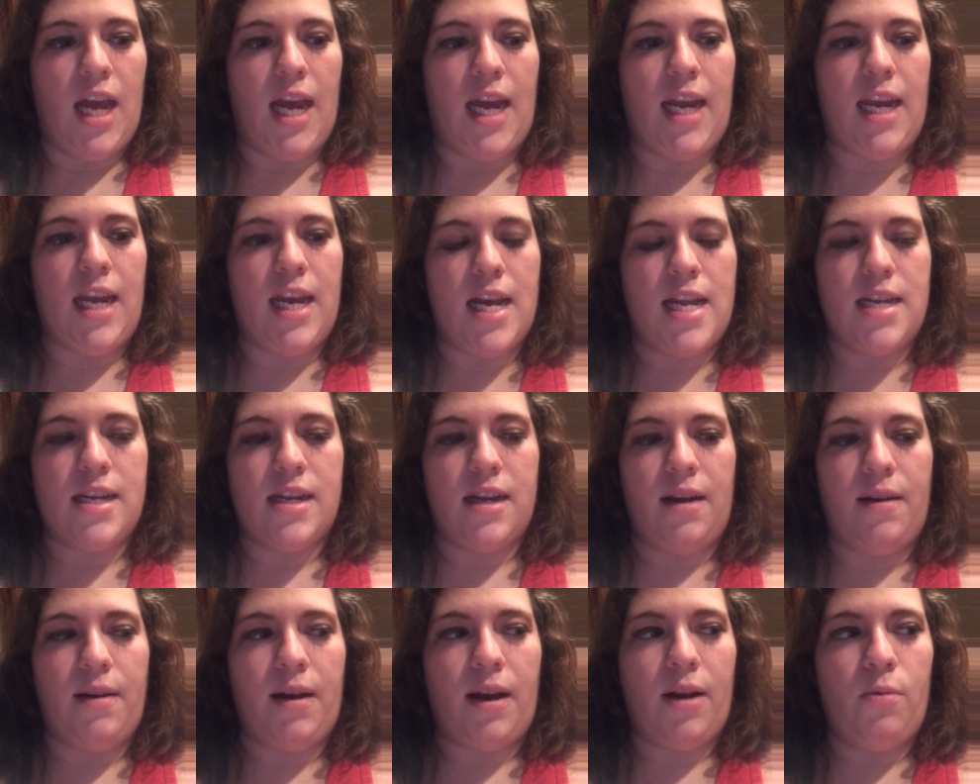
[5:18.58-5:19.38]
And
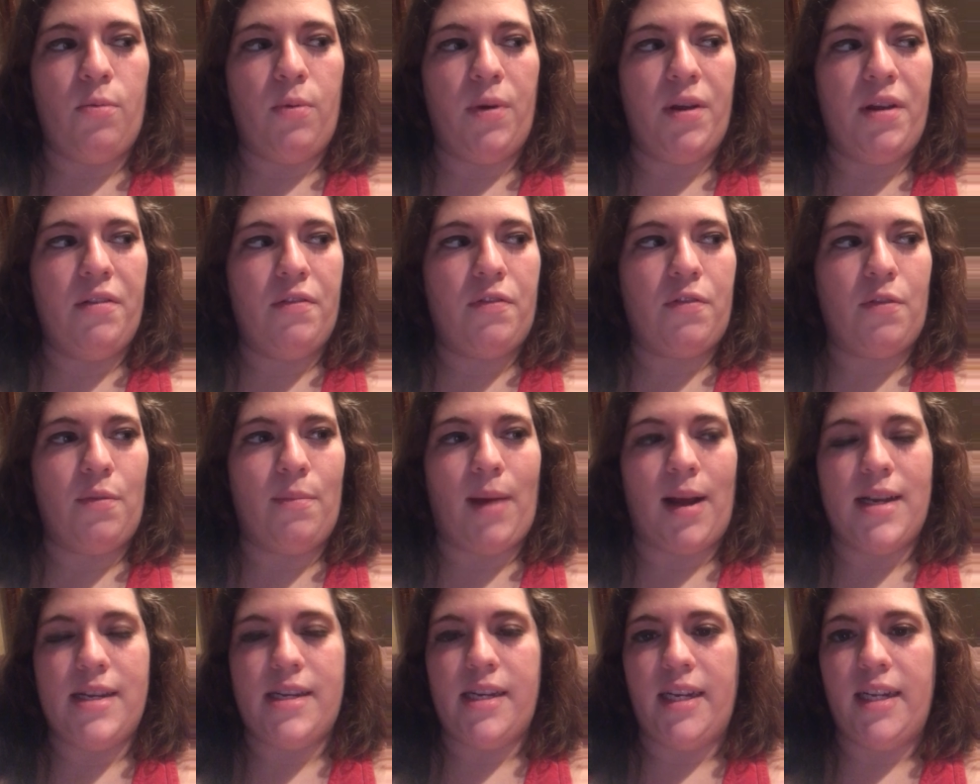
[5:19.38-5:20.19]
I went for
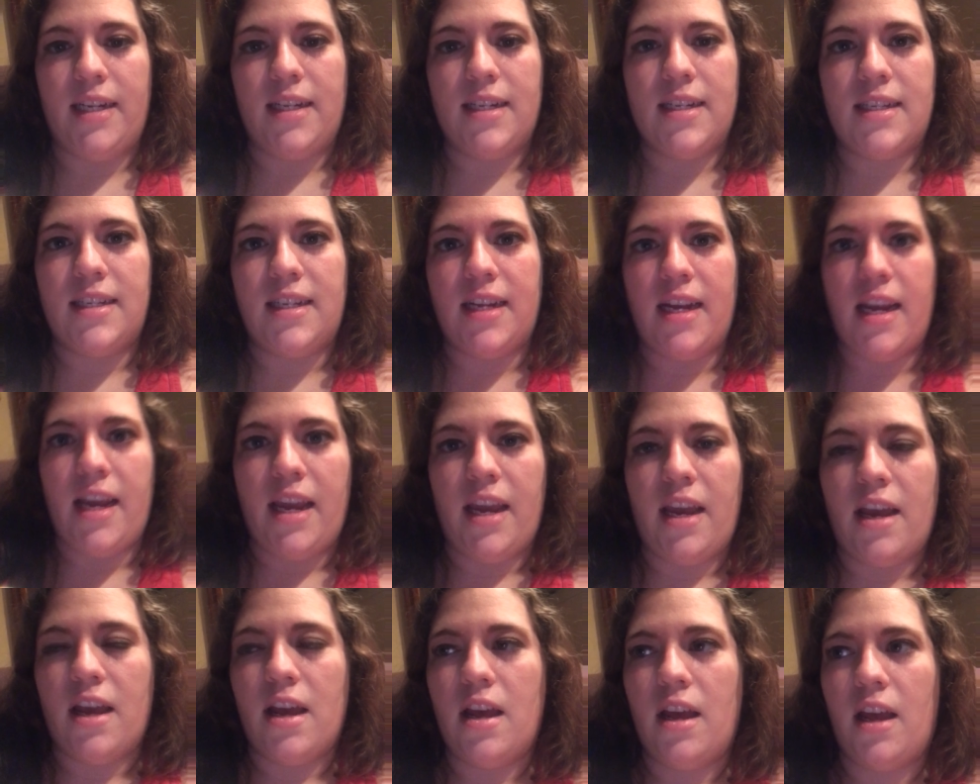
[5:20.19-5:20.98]
my
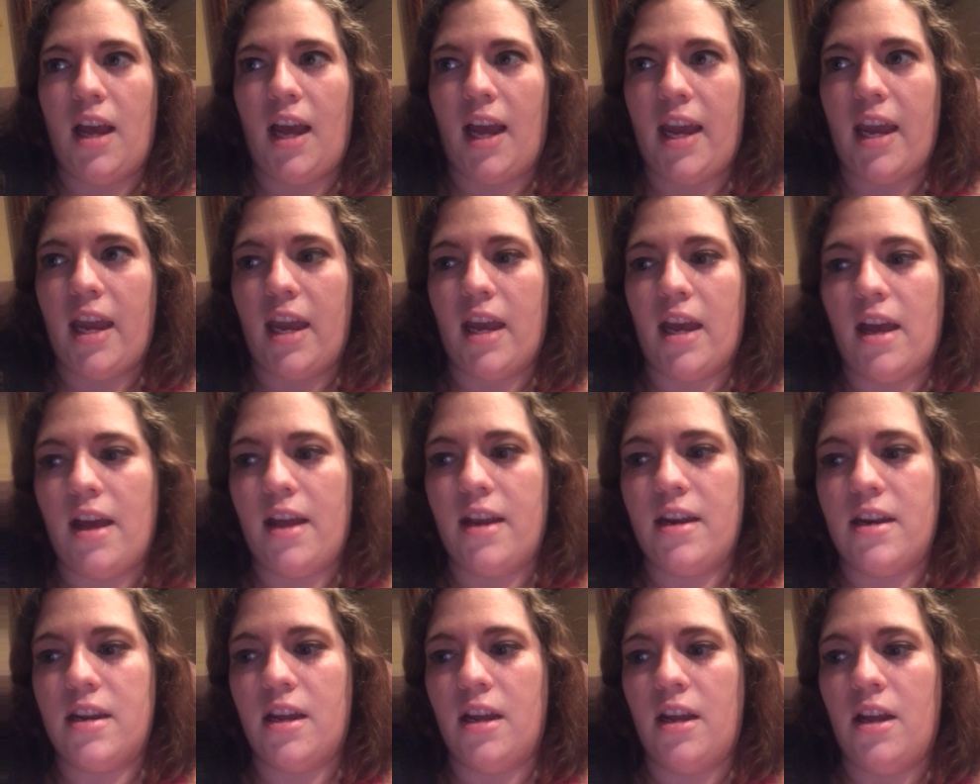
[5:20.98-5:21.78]
DNC,
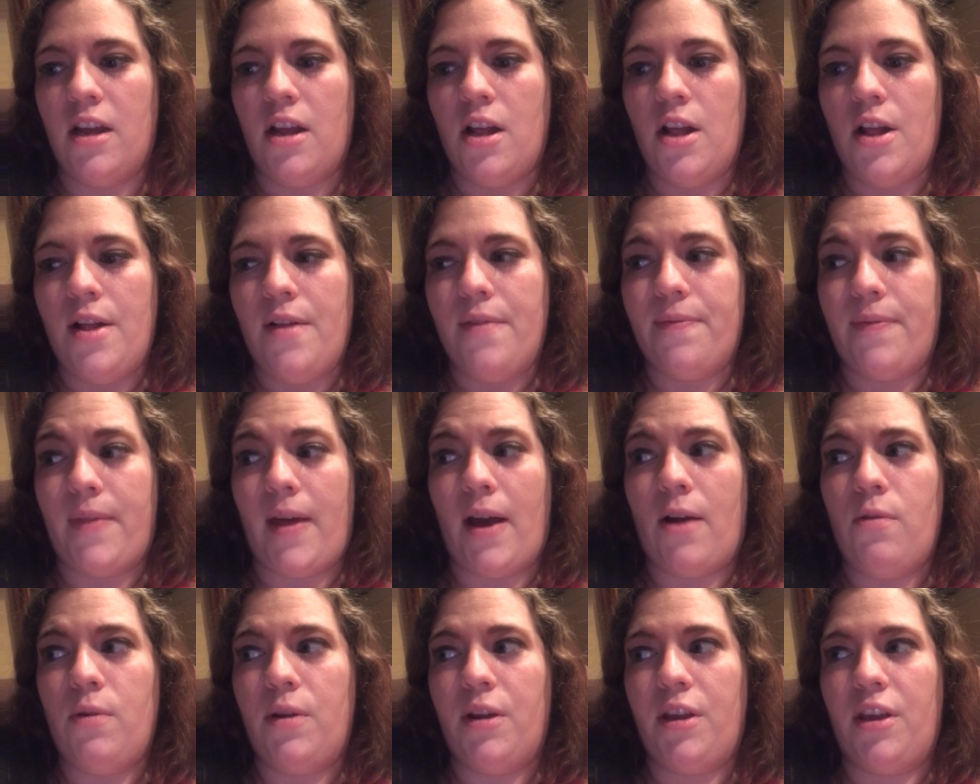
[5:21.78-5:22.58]
and
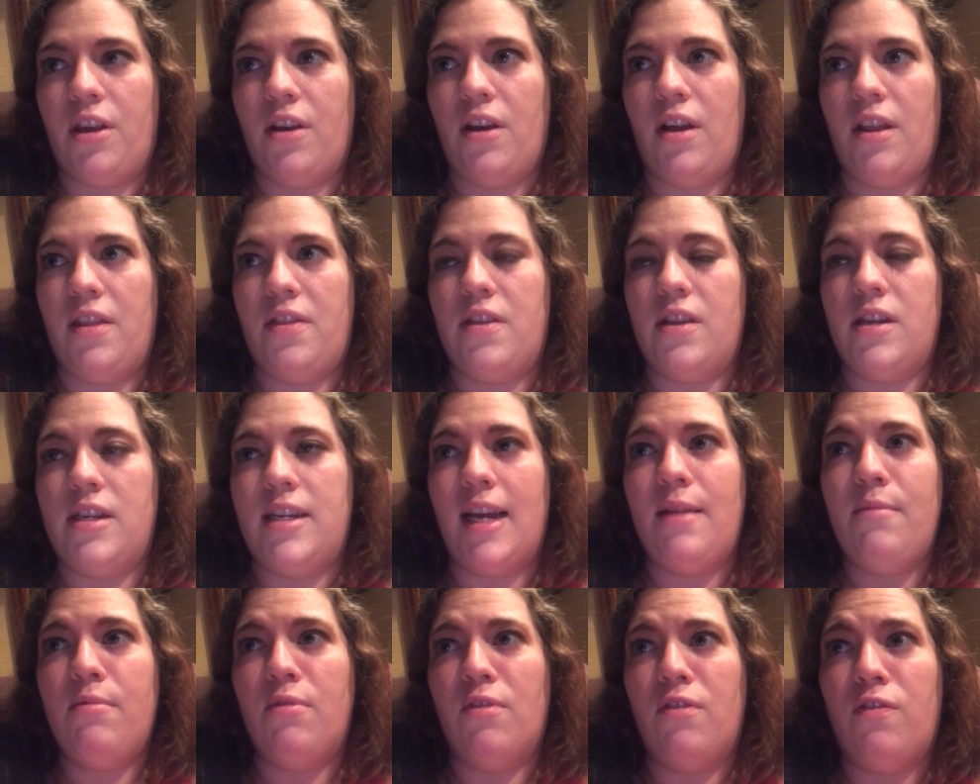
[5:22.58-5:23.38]
that went good. The
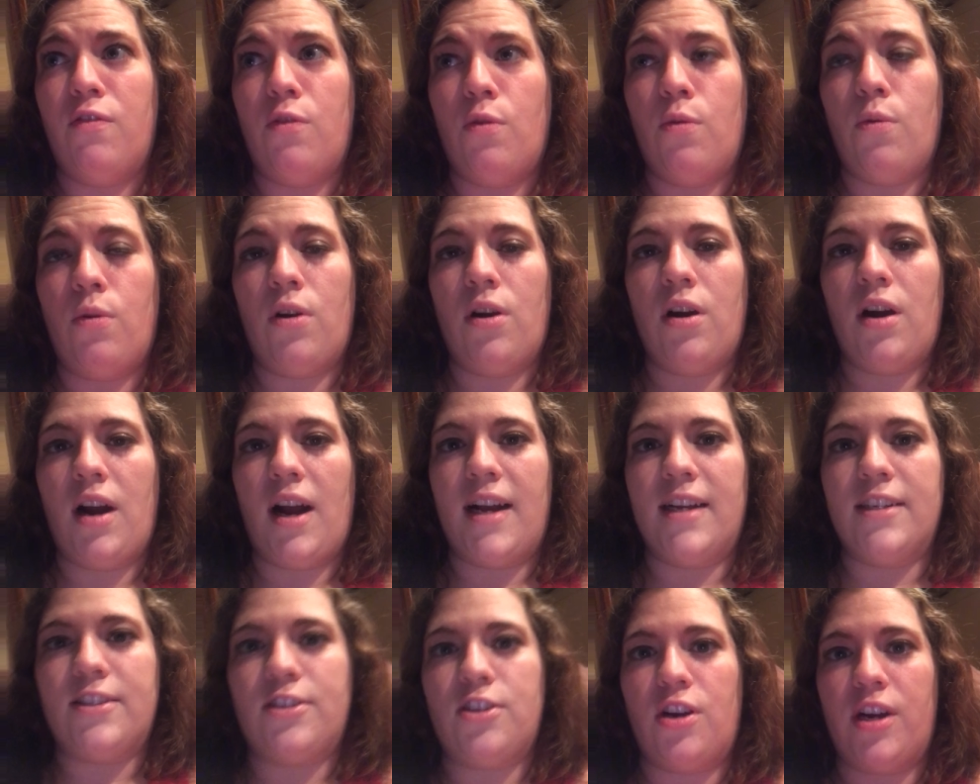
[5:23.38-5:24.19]
day before,
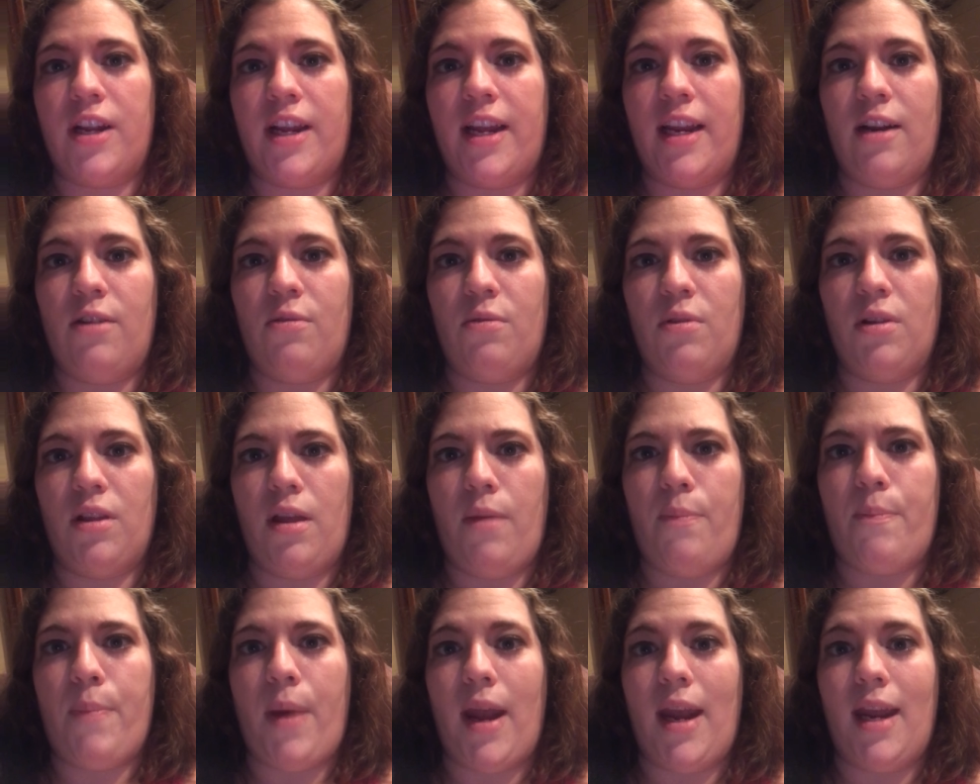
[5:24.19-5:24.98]
I started getting
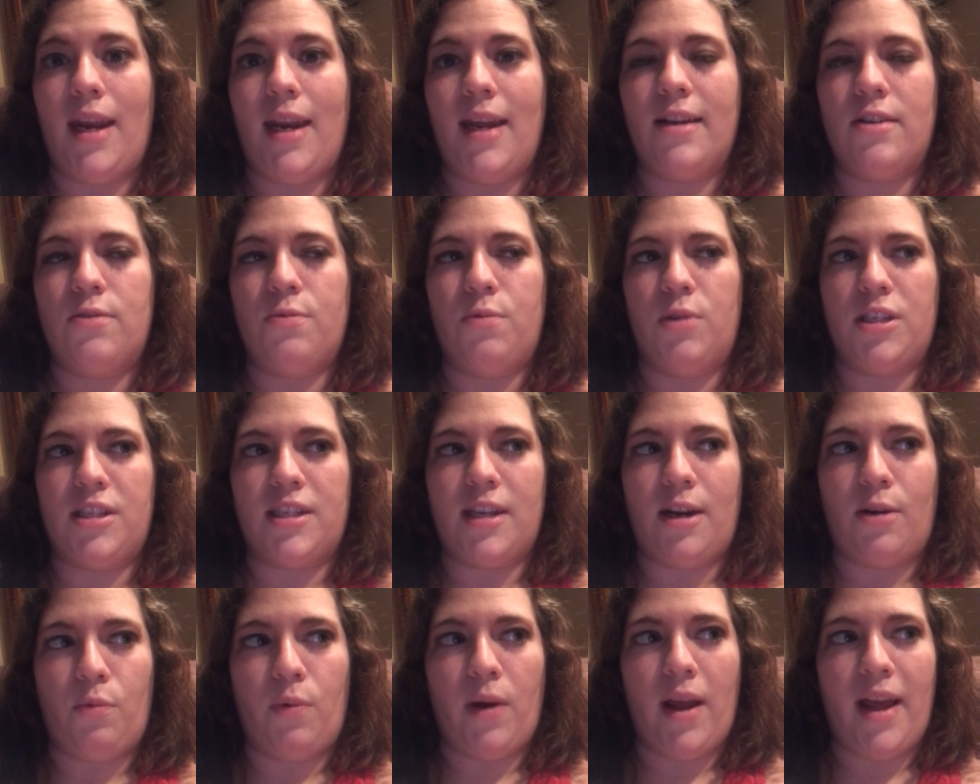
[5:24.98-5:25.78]
really panicked
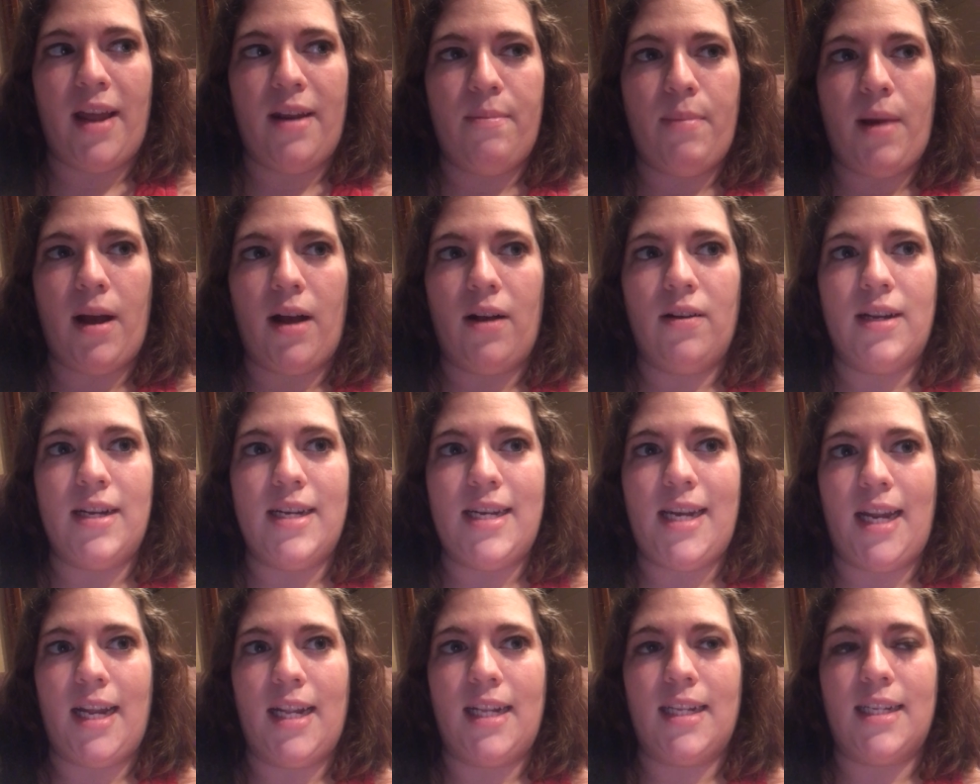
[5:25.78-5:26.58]
once I read about a
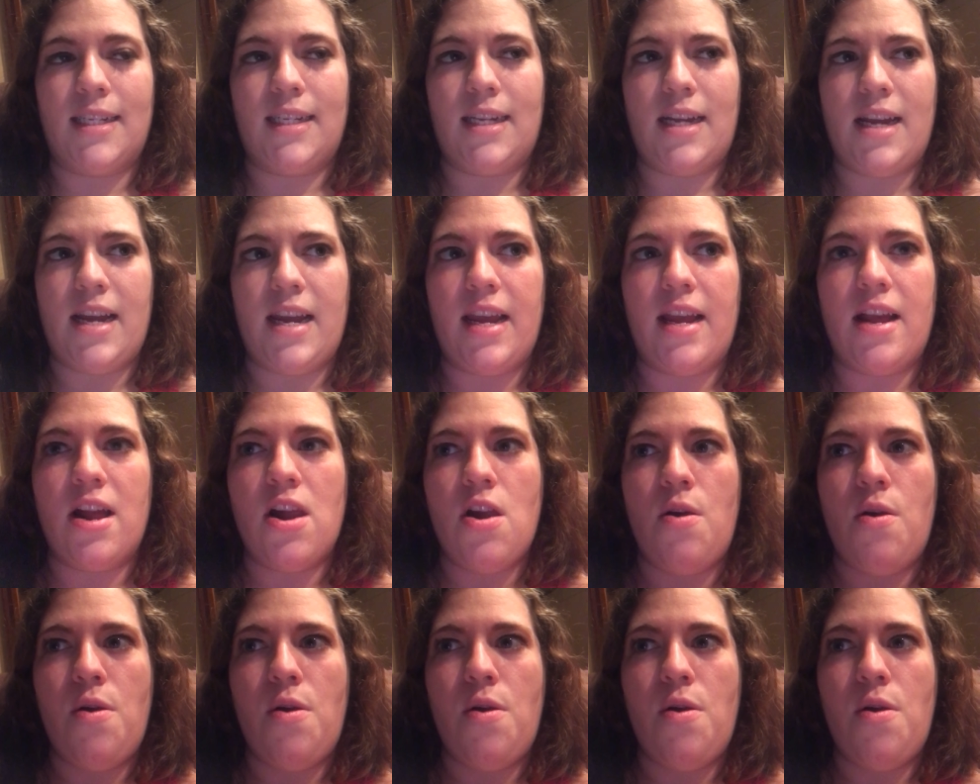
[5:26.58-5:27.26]
DNC,